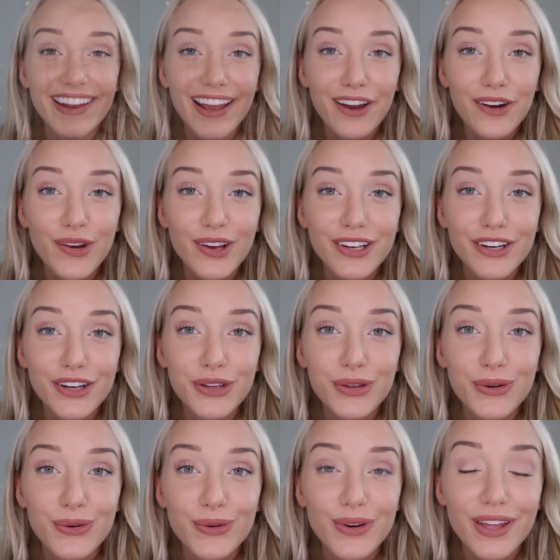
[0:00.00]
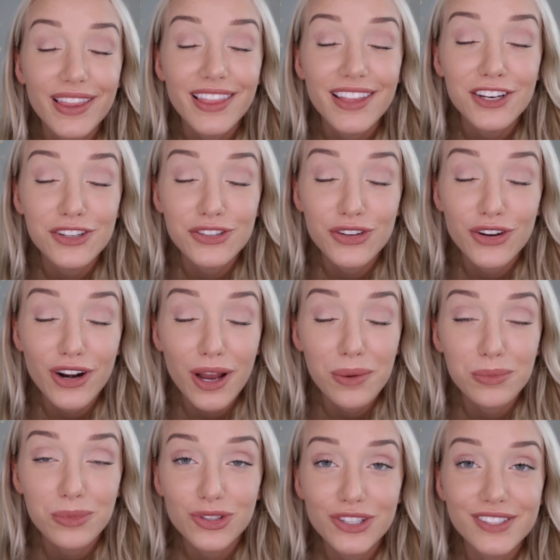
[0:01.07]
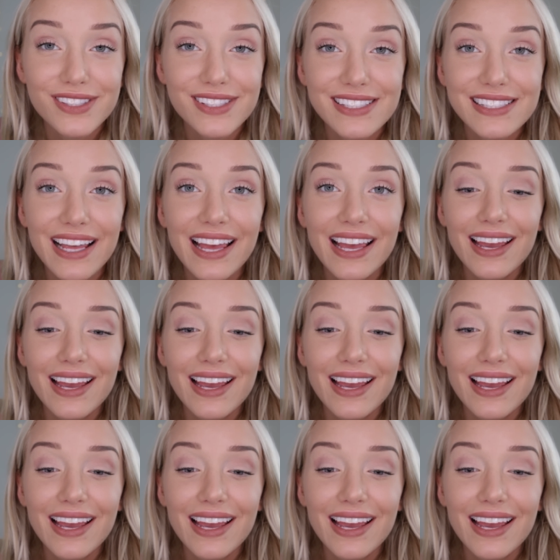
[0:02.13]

Now on to the dessert options.